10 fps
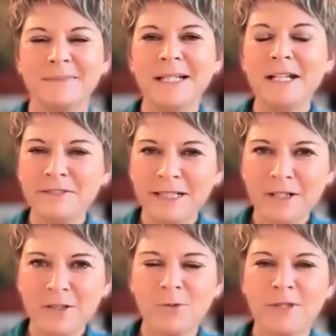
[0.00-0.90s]
And I've
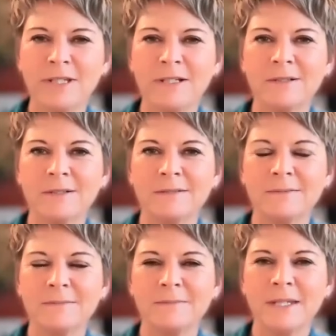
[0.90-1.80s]
dealt with it
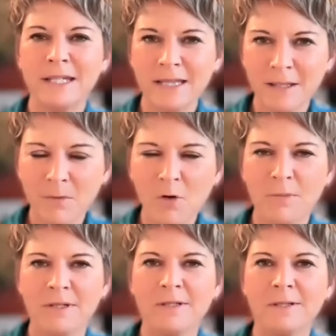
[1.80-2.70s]
in the
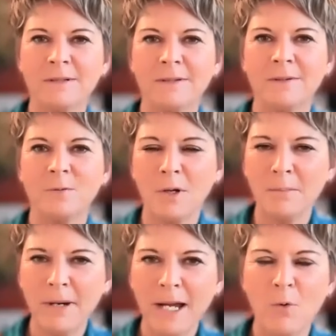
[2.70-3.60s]
moment,
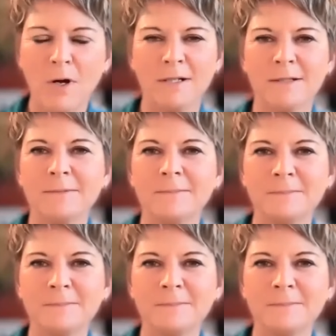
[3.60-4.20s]
one by one.